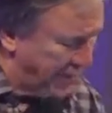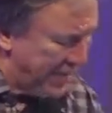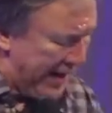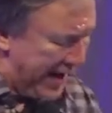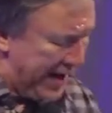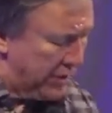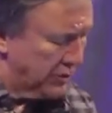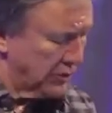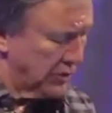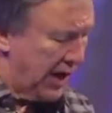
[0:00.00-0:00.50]
for
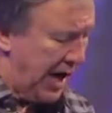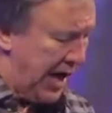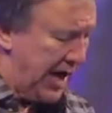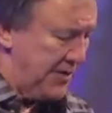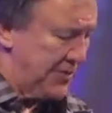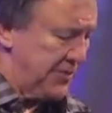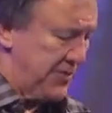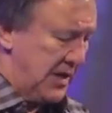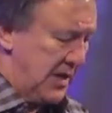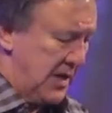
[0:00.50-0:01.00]
my own
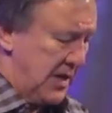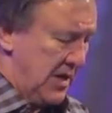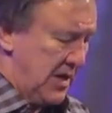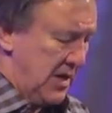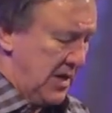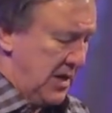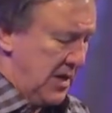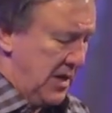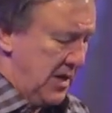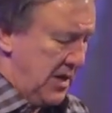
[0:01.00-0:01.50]
life
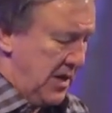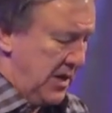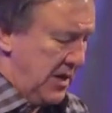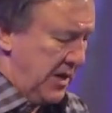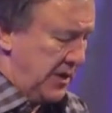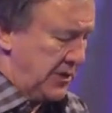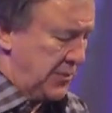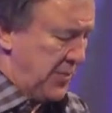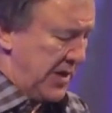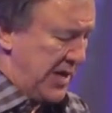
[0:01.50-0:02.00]

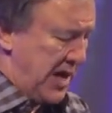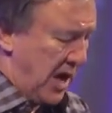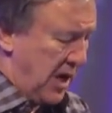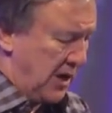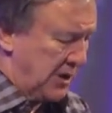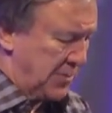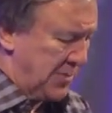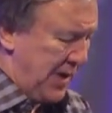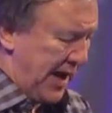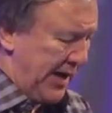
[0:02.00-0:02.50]
It's
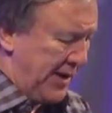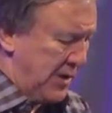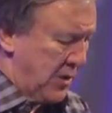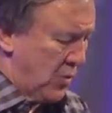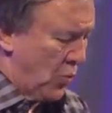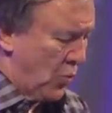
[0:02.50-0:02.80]
beyond my